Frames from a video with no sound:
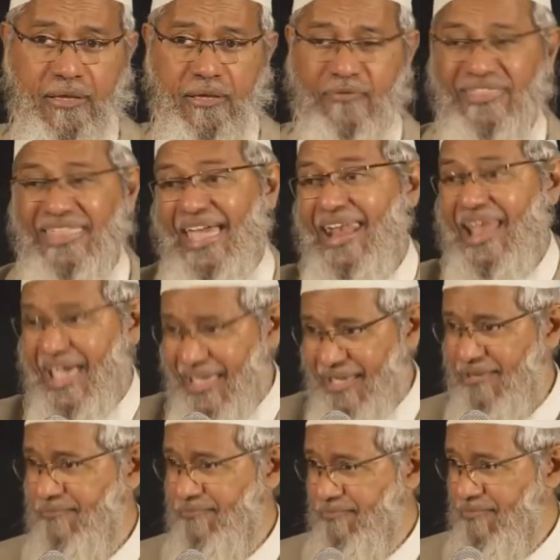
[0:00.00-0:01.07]
when the NIA
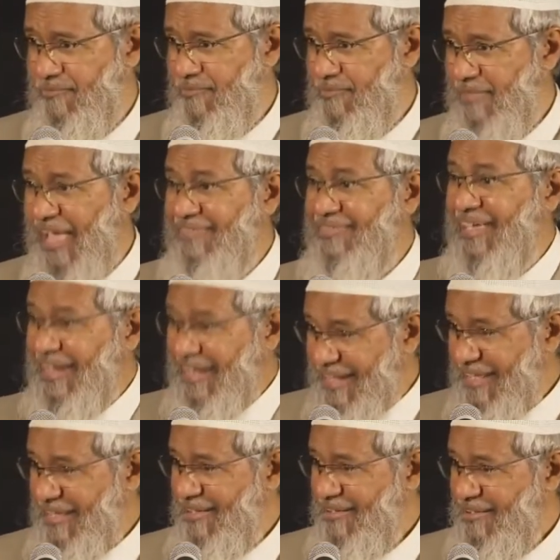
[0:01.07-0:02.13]
and the
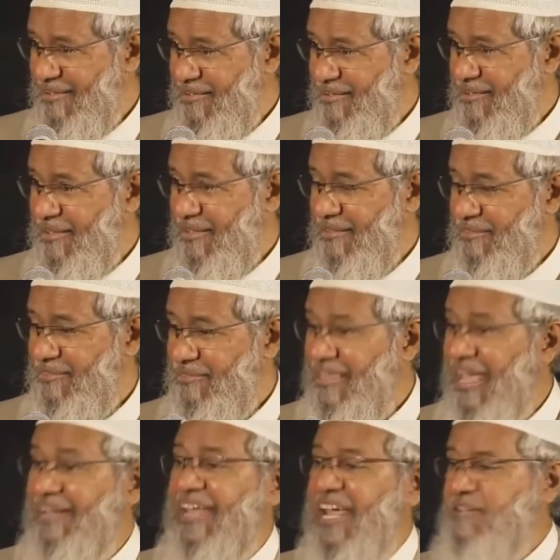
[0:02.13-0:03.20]
ED,
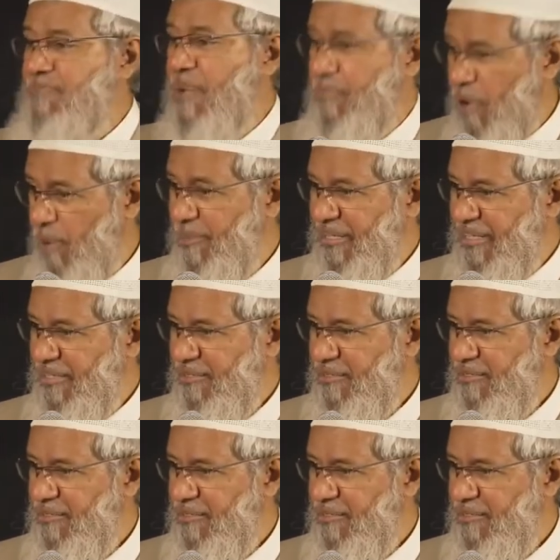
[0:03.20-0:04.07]
they attached my property,